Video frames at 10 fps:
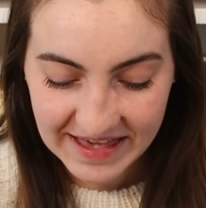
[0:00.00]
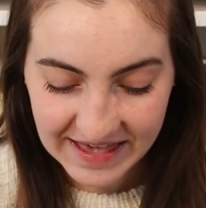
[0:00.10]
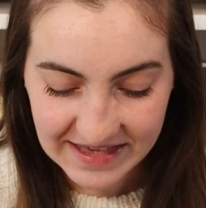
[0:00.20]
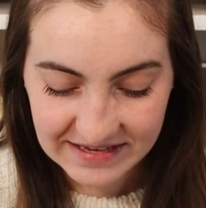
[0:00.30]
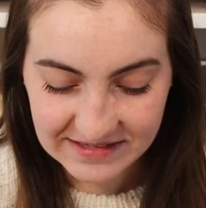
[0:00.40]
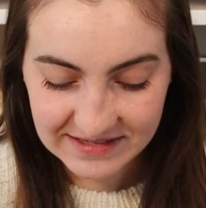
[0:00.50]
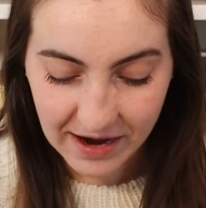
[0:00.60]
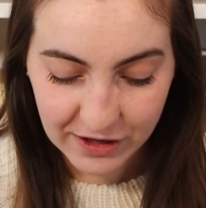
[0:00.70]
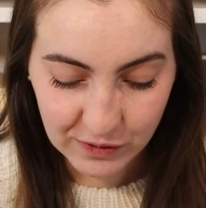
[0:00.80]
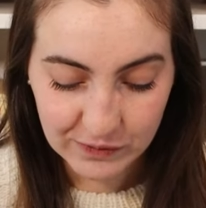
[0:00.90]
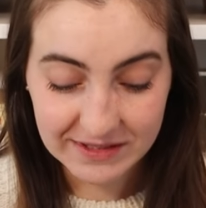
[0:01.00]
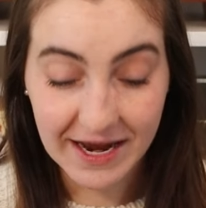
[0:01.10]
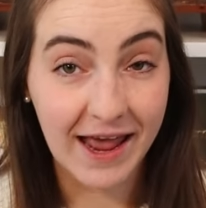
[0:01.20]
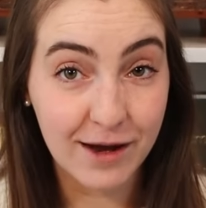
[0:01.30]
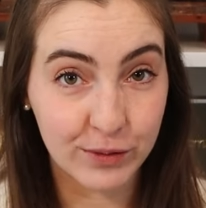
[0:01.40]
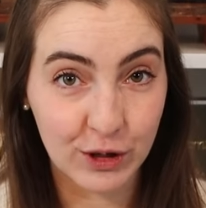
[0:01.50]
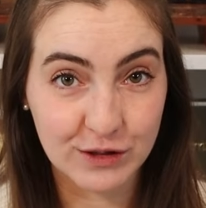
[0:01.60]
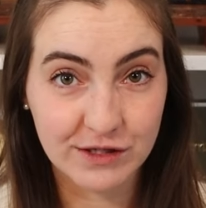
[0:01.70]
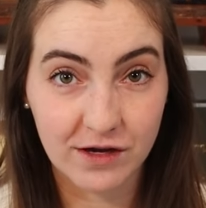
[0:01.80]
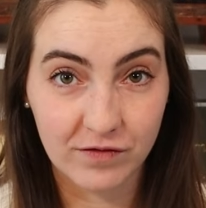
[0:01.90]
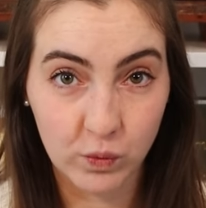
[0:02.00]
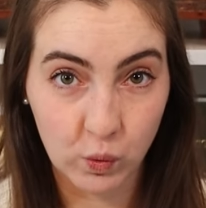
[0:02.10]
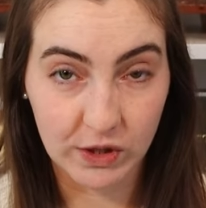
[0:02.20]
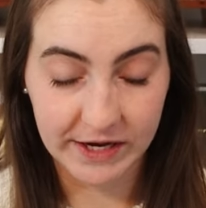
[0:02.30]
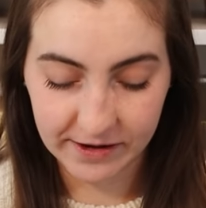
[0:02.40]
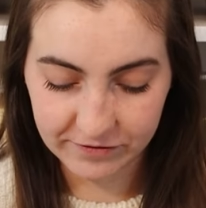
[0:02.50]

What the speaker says: is I used 8 balls of the Woolia